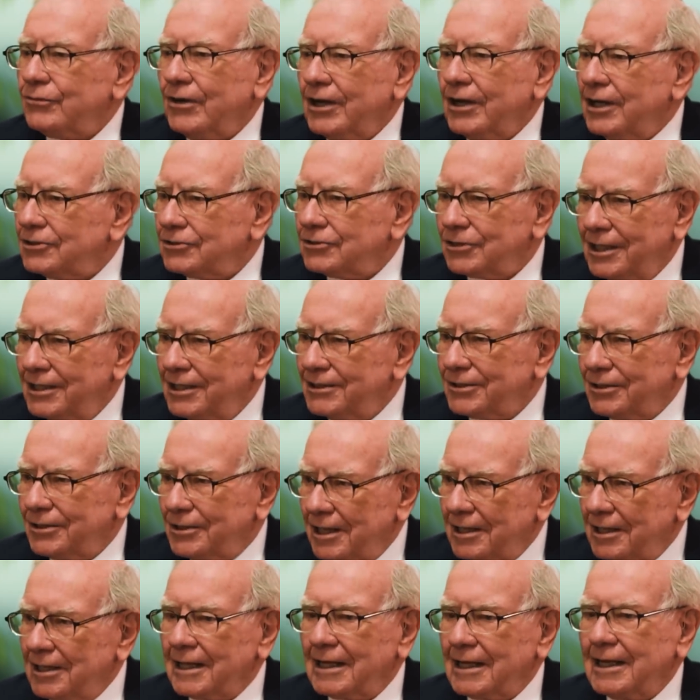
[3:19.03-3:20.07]
franchise or
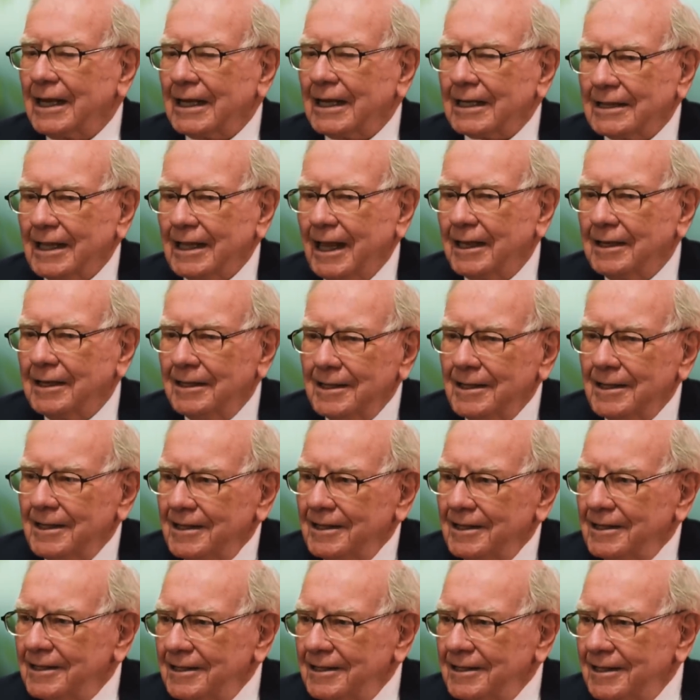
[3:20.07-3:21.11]
anything like that,
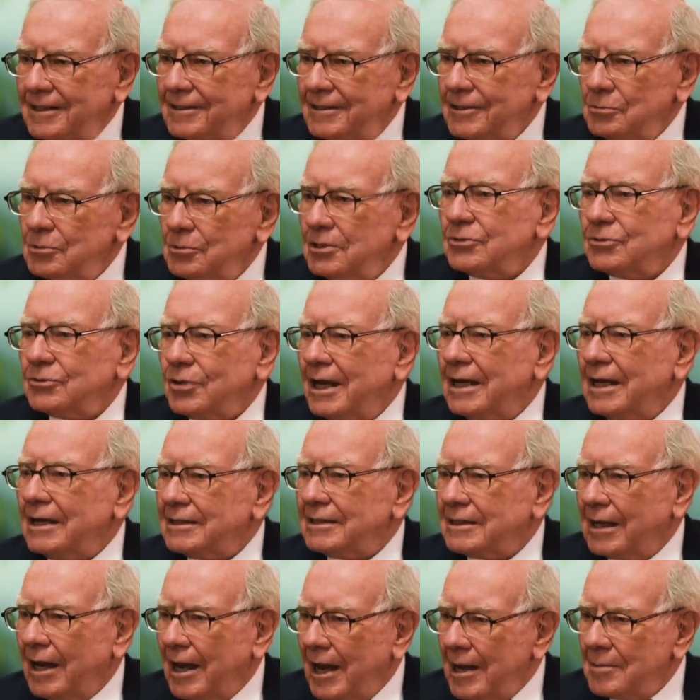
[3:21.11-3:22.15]
you wouldn't try
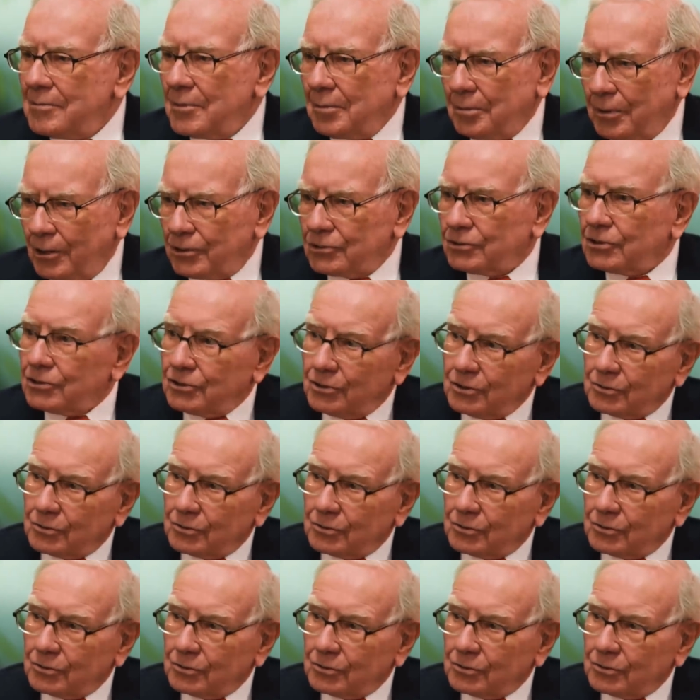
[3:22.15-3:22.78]
and time the purchase.